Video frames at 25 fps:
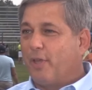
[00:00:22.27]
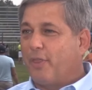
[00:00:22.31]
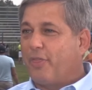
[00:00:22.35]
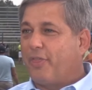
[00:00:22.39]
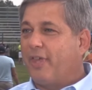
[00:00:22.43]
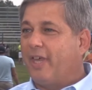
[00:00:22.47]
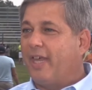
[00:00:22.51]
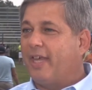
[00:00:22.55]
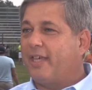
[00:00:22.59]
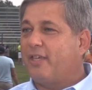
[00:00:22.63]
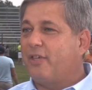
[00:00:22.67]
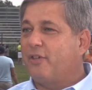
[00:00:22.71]
Well,
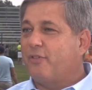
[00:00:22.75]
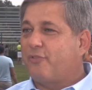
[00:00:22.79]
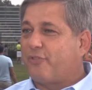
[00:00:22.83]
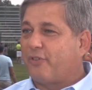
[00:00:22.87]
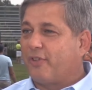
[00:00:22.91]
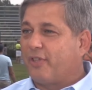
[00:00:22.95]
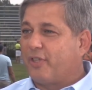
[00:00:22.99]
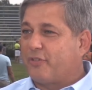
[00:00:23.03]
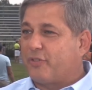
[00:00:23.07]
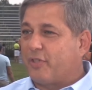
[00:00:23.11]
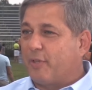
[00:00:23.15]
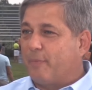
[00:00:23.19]
thank you,
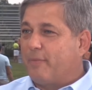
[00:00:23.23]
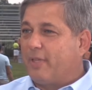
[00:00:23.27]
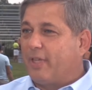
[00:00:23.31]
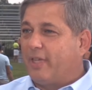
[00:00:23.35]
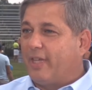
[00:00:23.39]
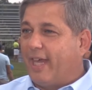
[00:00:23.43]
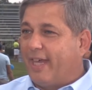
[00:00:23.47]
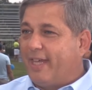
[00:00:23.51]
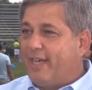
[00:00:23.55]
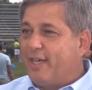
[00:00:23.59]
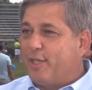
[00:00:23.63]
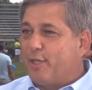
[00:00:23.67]
Phyllis. I'm
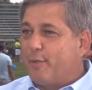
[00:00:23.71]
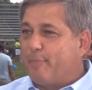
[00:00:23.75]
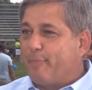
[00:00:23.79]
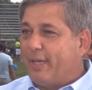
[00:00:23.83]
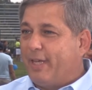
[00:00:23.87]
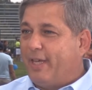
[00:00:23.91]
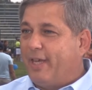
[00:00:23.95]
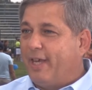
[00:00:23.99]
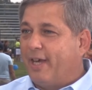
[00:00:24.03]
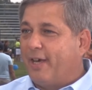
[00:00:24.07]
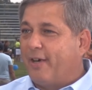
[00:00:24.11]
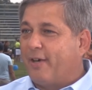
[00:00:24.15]
delighted to
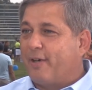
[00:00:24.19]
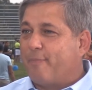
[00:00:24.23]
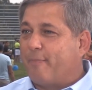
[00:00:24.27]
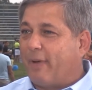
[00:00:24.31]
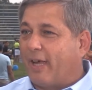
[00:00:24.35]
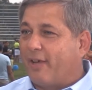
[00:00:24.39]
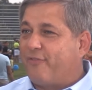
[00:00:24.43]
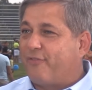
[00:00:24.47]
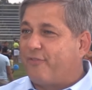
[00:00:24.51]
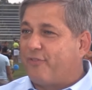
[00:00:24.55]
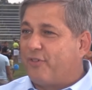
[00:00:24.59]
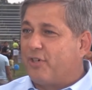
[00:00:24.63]
be here,
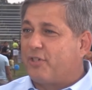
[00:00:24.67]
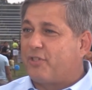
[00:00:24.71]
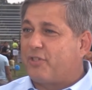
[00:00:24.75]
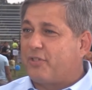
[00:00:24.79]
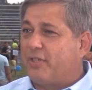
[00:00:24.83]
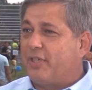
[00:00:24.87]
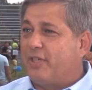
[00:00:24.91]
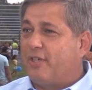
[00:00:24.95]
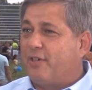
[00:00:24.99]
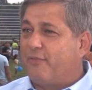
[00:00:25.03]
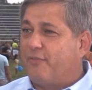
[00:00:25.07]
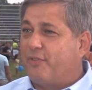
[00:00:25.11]
and my
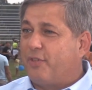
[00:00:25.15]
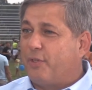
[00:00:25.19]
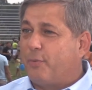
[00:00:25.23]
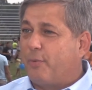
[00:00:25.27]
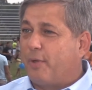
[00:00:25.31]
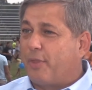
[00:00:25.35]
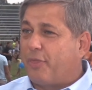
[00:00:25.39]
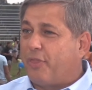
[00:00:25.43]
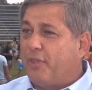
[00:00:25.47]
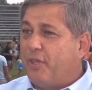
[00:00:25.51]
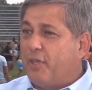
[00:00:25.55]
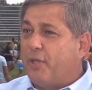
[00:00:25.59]
first
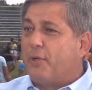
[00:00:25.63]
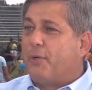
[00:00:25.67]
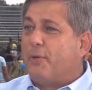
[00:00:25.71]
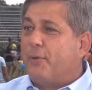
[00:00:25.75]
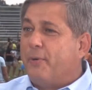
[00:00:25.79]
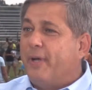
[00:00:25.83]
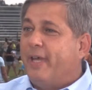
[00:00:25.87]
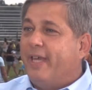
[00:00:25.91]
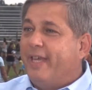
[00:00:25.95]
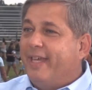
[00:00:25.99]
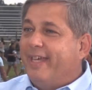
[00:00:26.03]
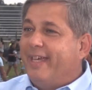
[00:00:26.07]
interview with
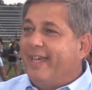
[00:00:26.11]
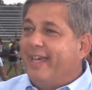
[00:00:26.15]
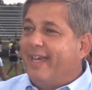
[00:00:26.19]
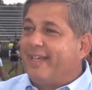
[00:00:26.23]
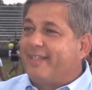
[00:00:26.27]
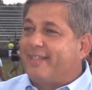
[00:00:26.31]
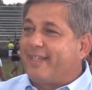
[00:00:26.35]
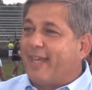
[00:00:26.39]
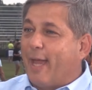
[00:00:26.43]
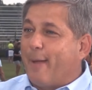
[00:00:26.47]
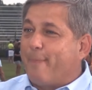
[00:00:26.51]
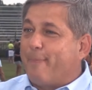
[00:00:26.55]
you
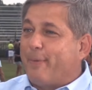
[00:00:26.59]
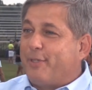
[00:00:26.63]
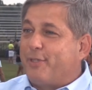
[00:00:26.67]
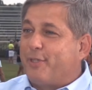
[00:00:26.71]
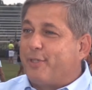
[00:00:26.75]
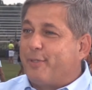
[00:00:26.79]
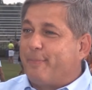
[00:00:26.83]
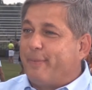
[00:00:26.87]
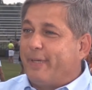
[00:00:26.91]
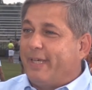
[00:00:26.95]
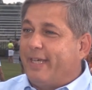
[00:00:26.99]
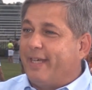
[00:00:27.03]

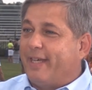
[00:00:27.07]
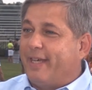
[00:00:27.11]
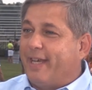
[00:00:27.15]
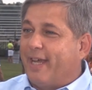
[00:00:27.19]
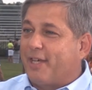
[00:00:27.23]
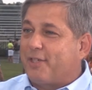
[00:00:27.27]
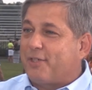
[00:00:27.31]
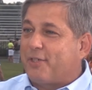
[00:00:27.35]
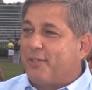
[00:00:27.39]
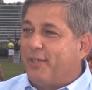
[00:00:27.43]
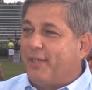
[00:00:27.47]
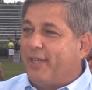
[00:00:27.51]
happens to be at
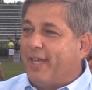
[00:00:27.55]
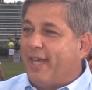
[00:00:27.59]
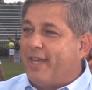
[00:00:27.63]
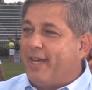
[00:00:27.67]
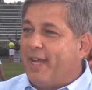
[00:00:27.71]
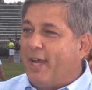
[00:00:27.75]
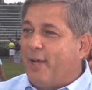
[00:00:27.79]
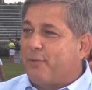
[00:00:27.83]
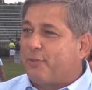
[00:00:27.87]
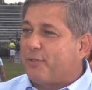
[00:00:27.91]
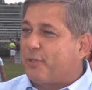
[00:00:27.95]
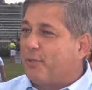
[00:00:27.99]
National
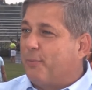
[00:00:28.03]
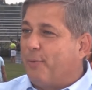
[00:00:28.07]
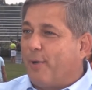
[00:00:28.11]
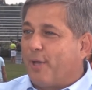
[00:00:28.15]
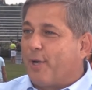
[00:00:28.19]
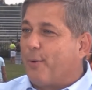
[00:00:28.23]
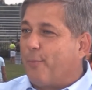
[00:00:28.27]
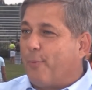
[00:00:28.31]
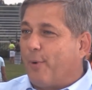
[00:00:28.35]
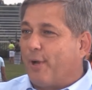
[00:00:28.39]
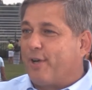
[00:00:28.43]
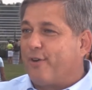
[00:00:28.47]
Night Out, so
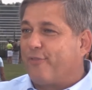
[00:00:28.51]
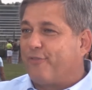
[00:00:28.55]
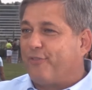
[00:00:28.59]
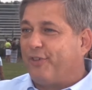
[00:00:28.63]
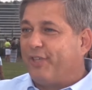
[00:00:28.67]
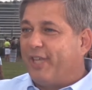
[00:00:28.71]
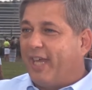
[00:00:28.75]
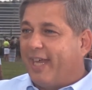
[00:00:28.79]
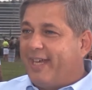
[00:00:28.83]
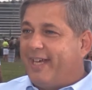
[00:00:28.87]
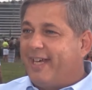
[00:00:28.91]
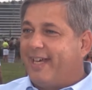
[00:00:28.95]
what a
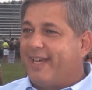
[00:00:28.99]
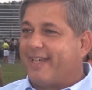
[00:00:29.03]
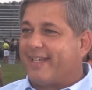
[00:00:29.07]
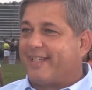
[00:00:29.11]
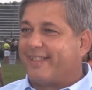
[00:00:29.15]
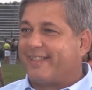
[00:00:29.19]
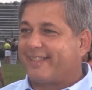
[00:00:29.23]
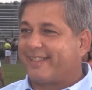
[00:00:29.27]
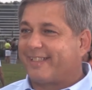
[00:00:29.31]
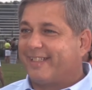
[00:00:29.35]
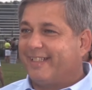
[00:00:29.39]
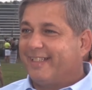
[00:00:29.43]
wonderful night it
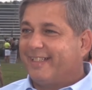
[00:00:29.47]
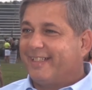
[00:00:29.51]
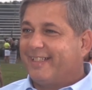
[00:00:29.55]
is.